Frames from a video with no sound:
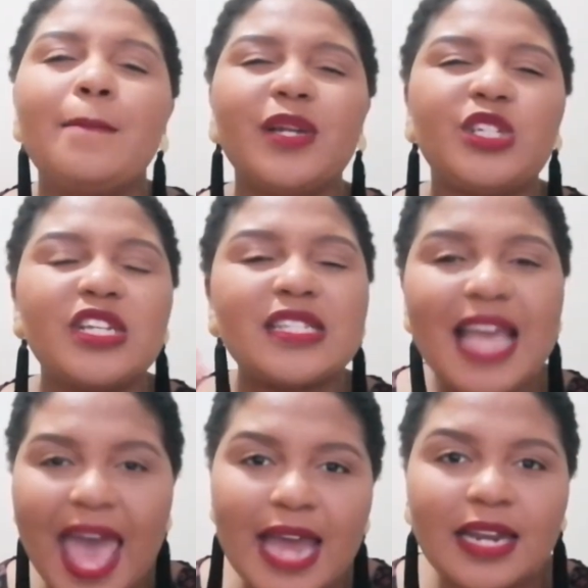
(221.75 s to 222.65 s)
but just
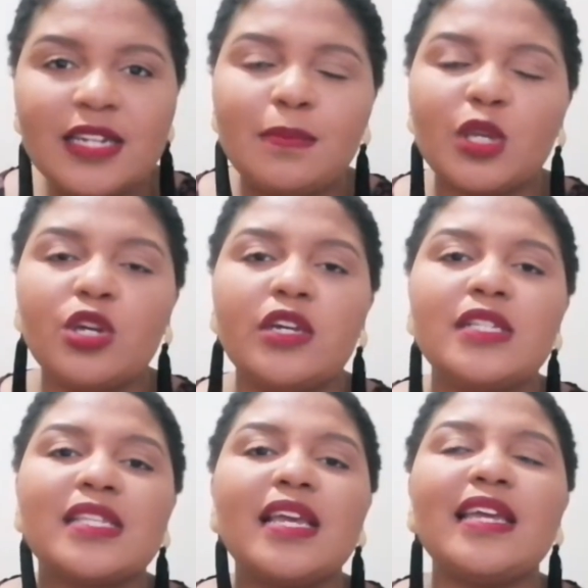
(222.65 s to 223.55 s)
add it
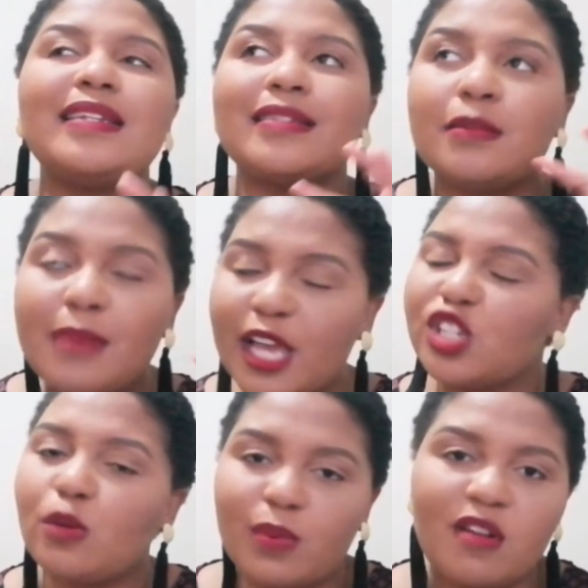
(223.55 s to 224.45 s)
because it
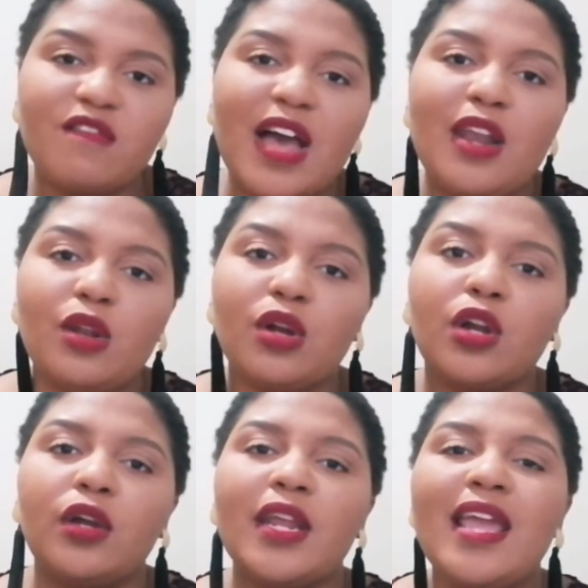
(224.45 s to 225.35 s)
makes your profile look
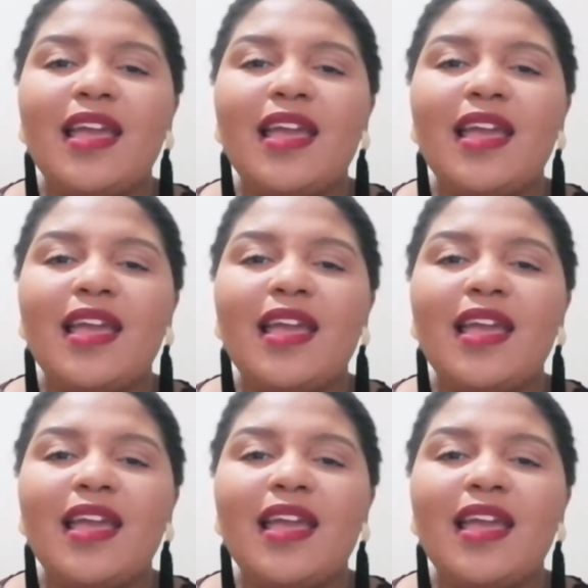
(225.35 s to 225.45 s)
good,